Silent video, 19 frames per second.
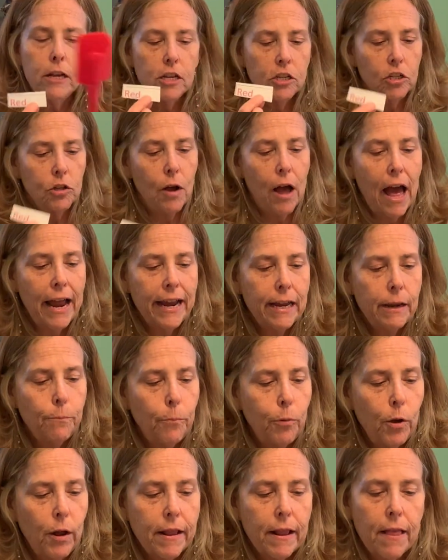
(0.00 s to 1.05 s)
So I can
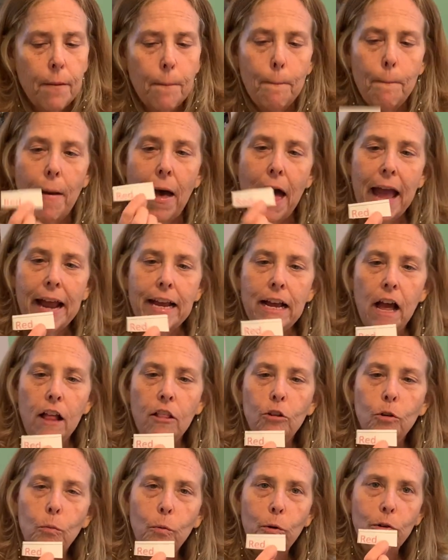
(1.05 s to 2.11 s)
put my
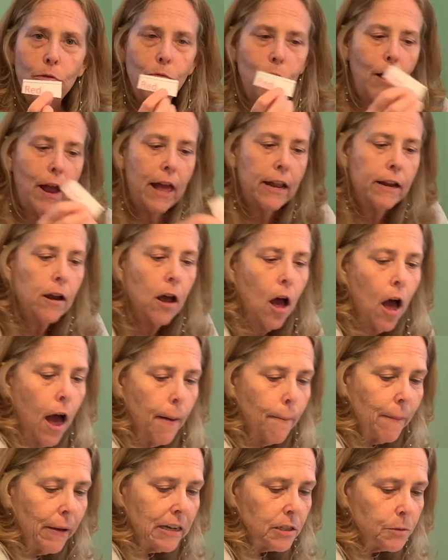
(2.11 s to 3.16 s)
color word red
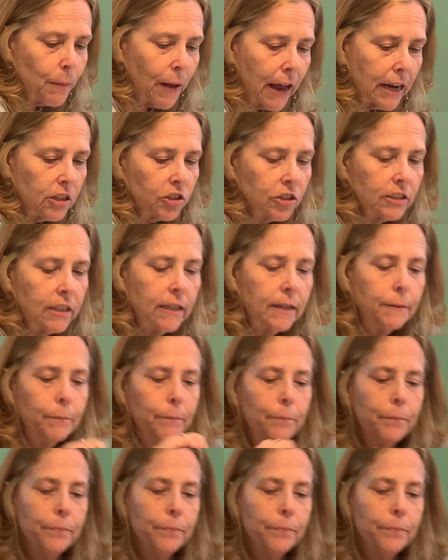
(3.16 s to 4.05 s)
on my spatula,